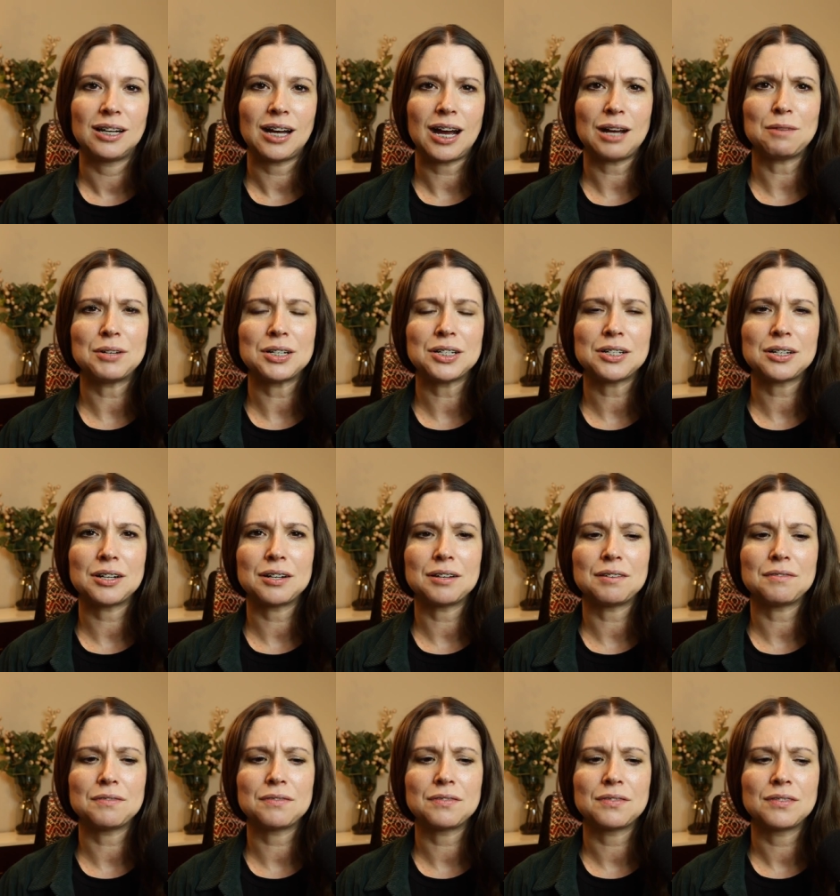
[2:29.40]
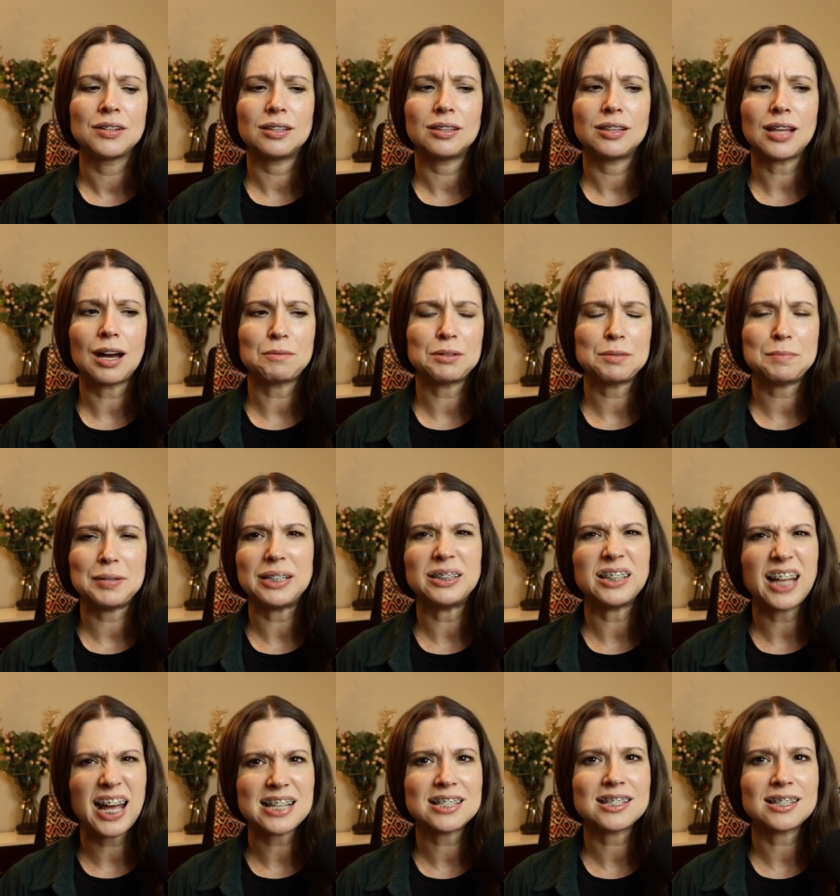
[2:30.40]
I wonder if that would be
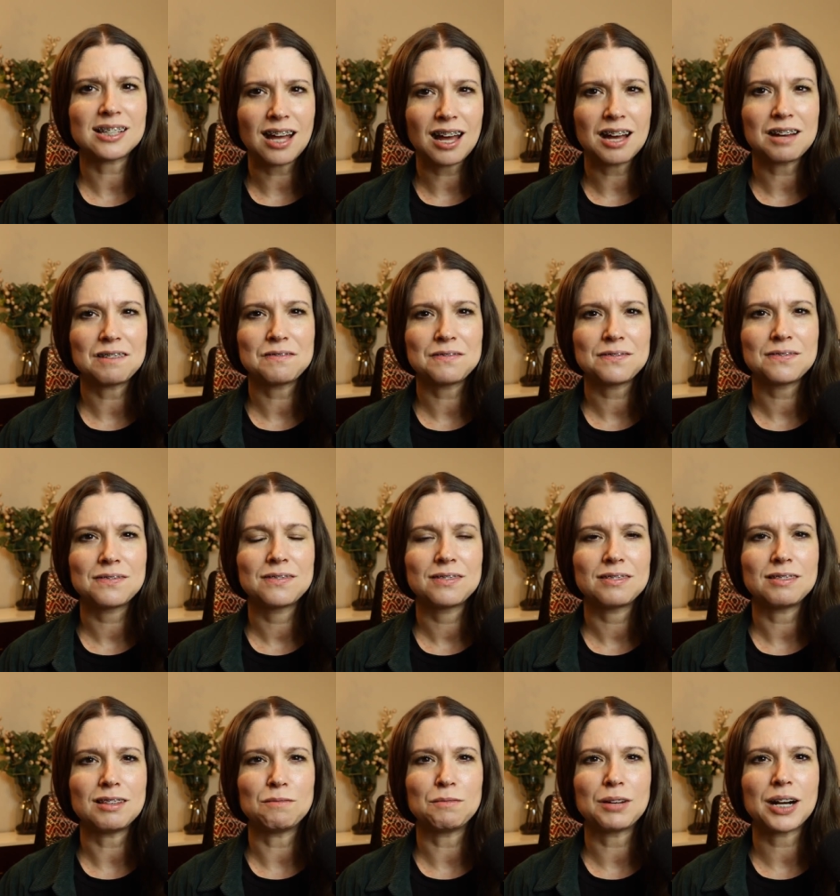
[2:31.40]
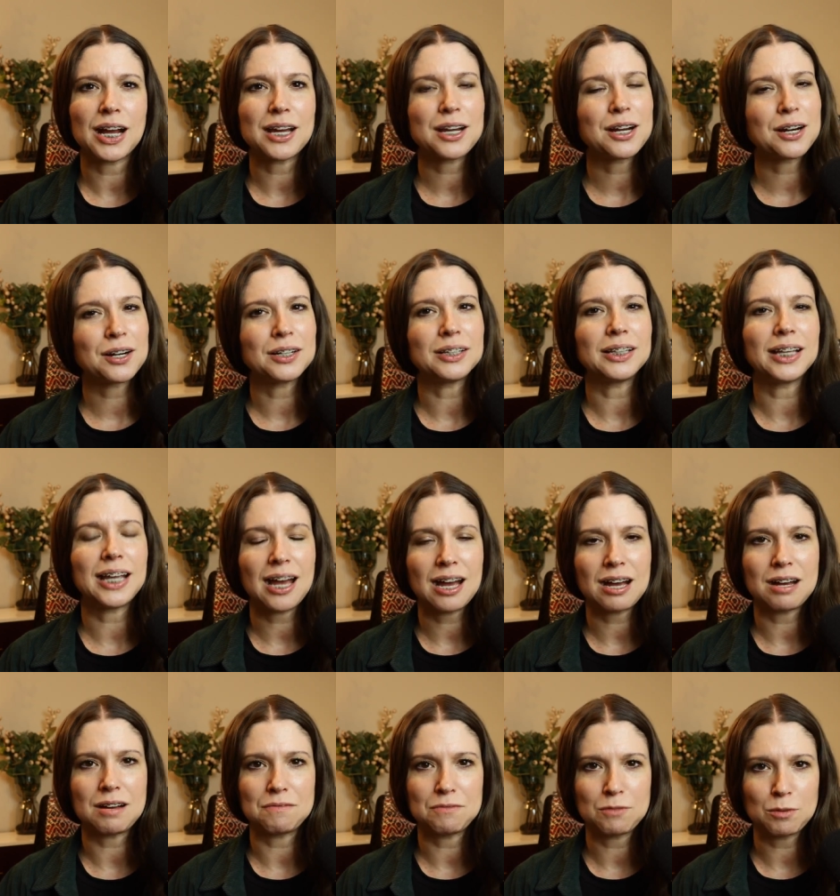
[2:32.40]
less love than what I currently
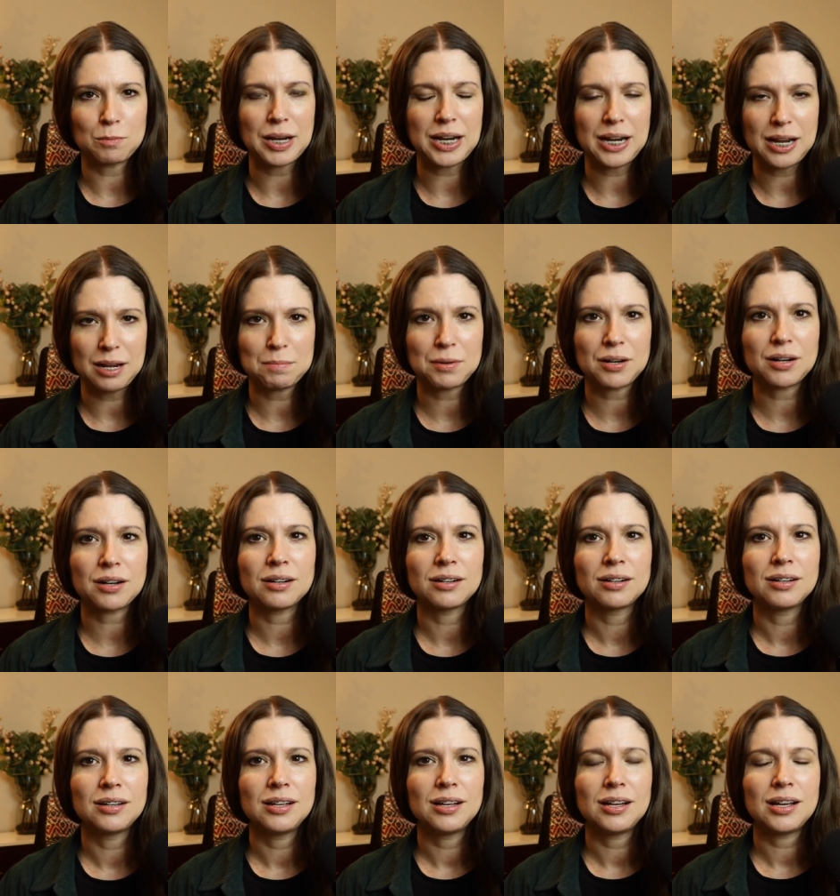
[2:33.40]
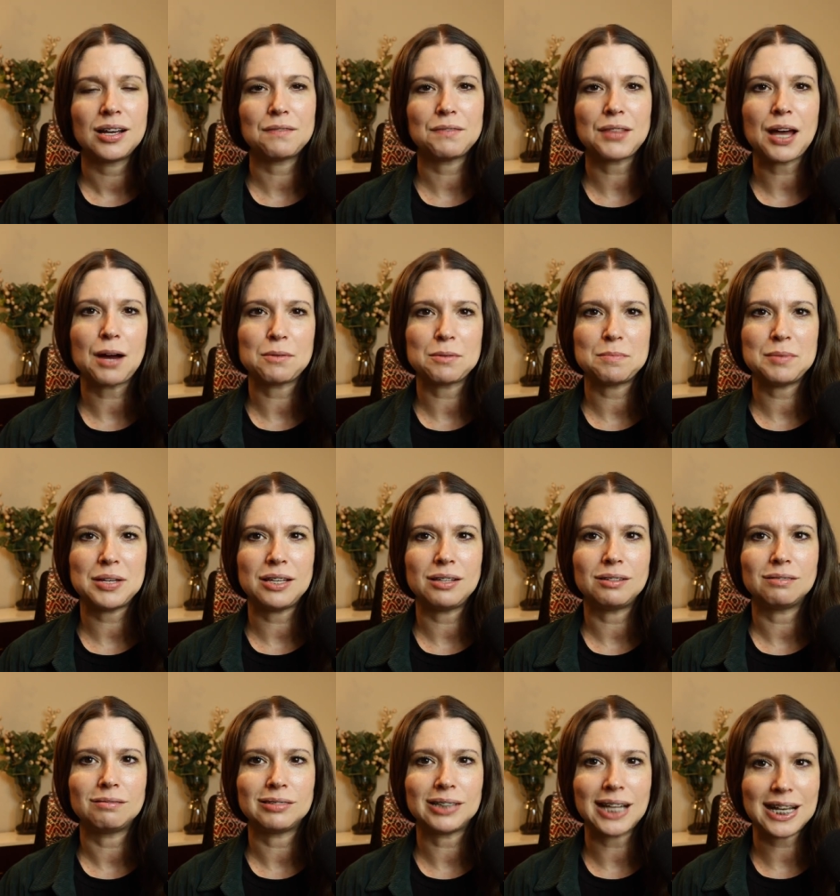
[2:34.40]
have for my neighbor, if that would be
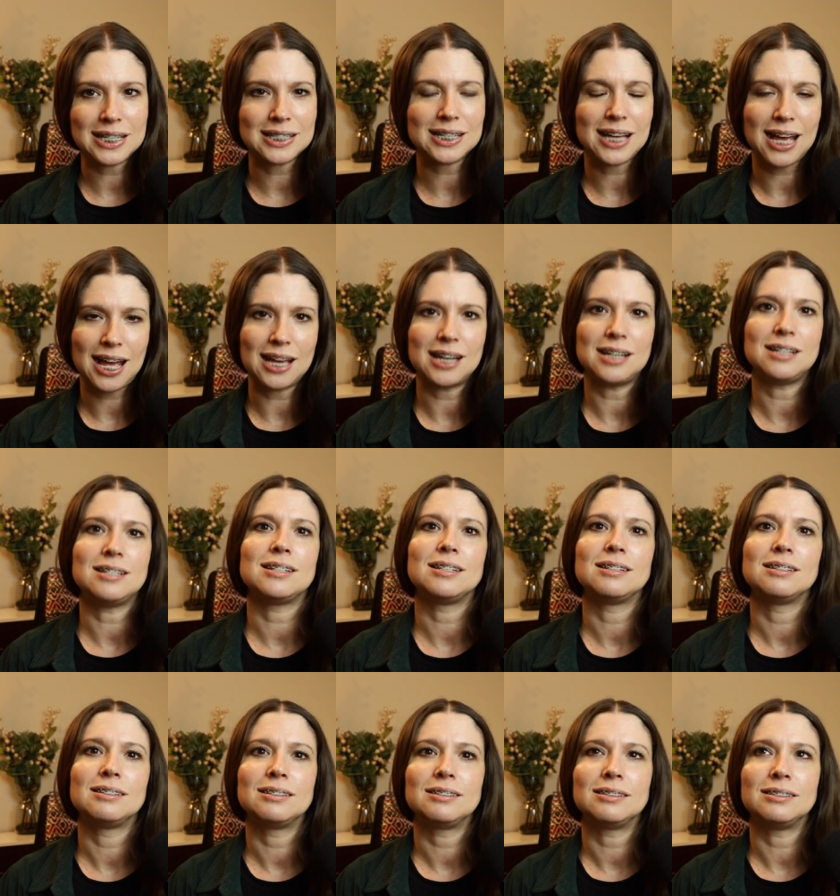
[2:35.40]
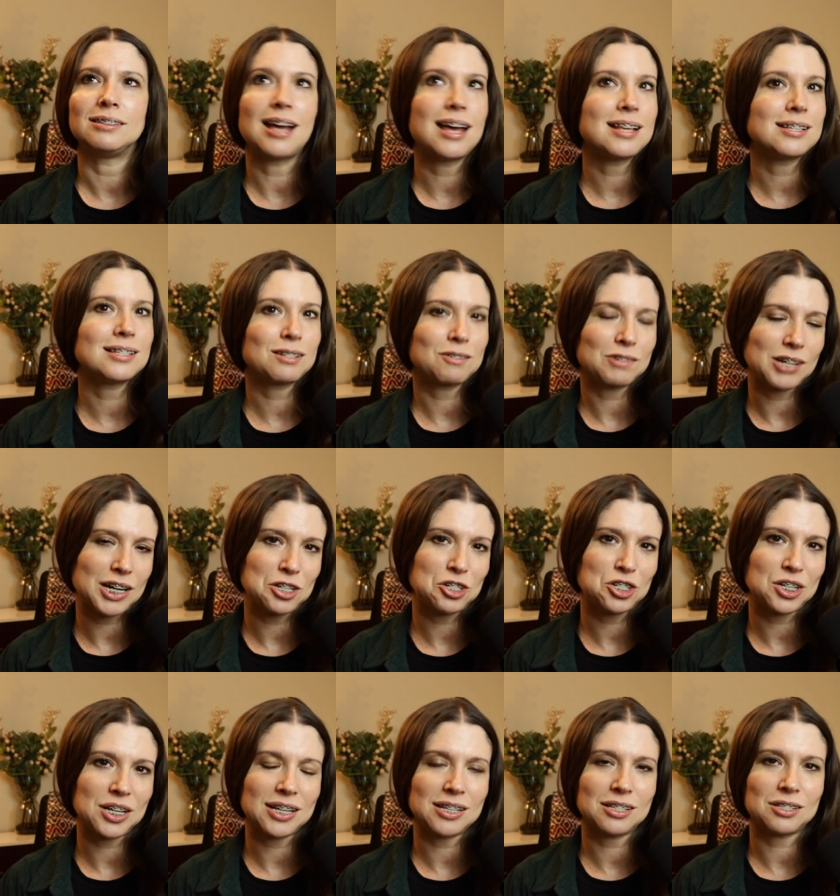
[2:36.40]
less kind, less
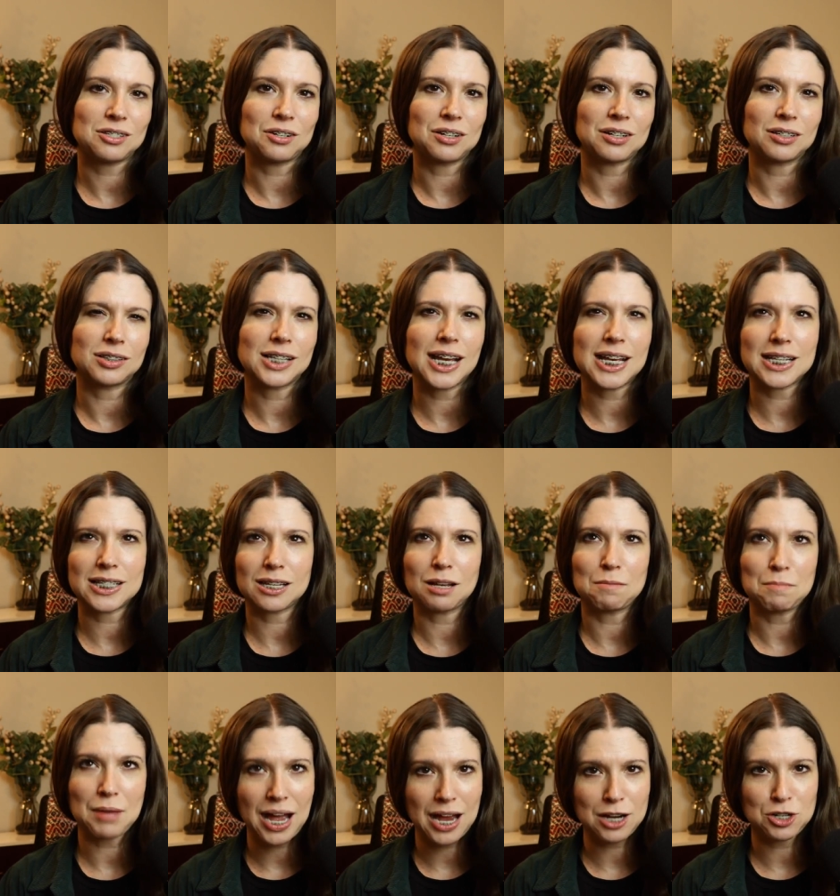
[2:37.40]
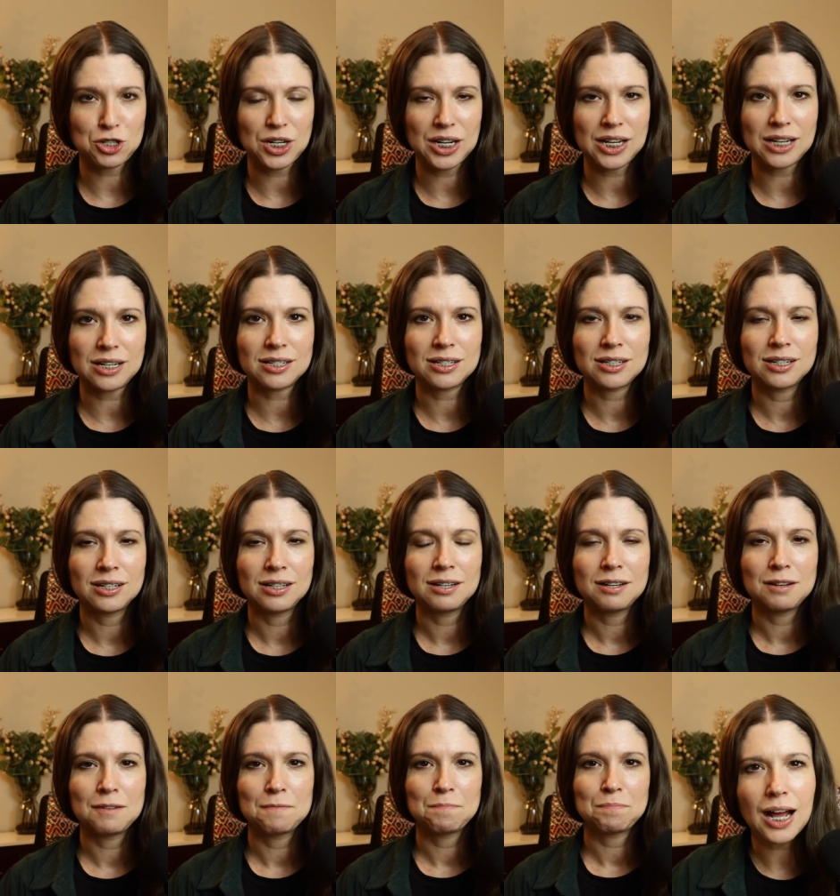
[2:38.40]
gracious, or less compassionate.
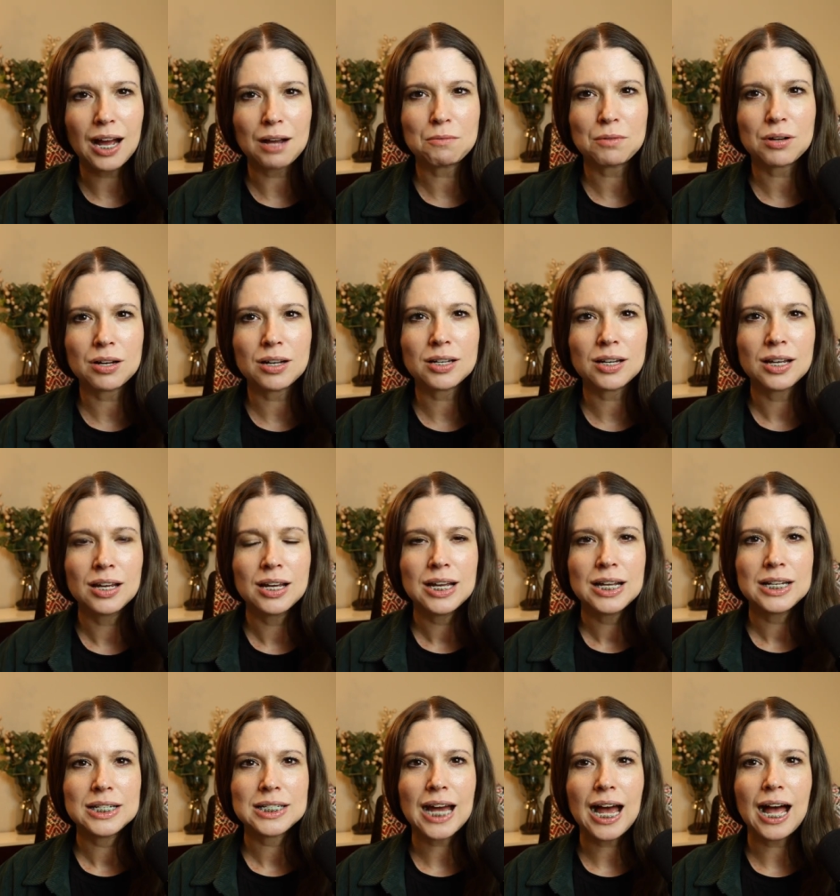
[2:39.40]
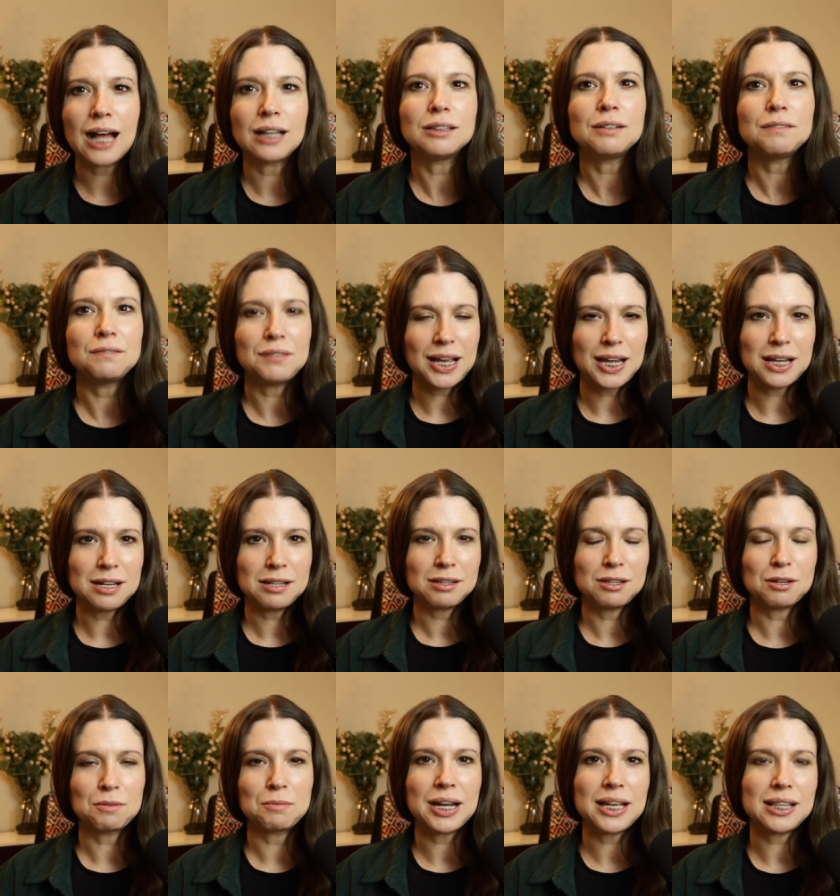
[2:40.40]
I want to elevate
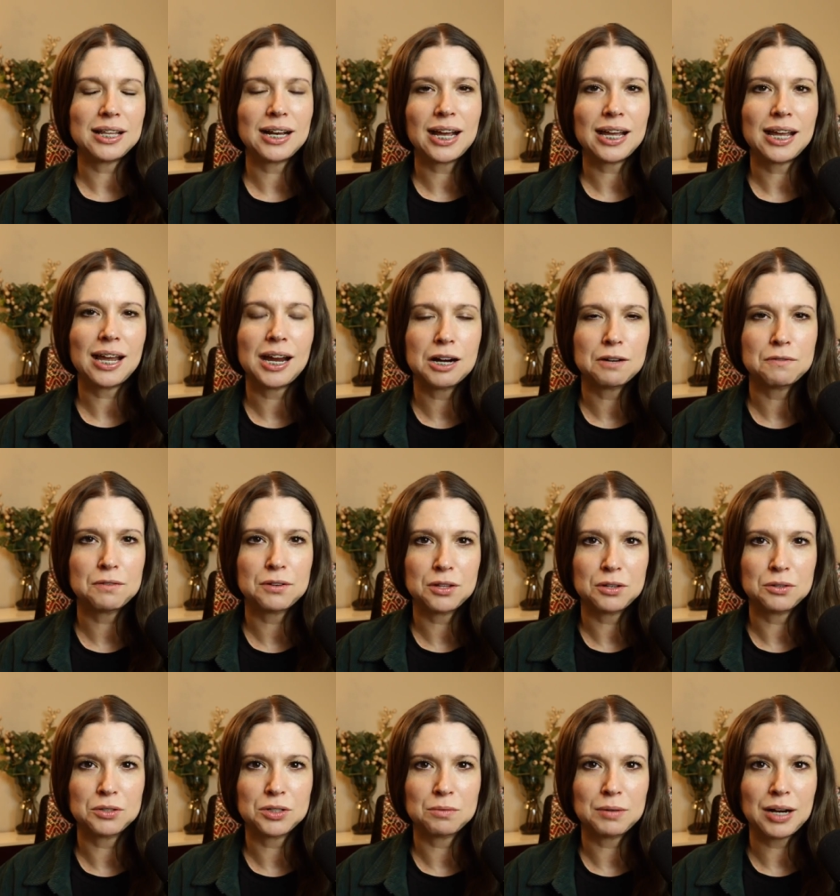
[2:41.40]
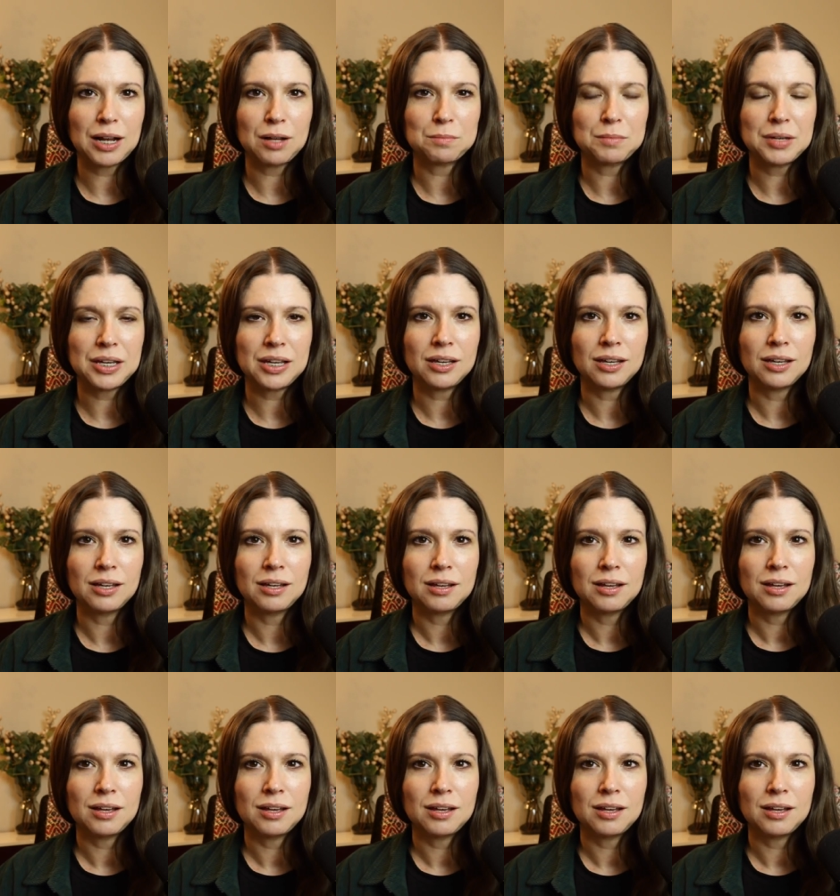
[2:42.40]
the way that I care for those around me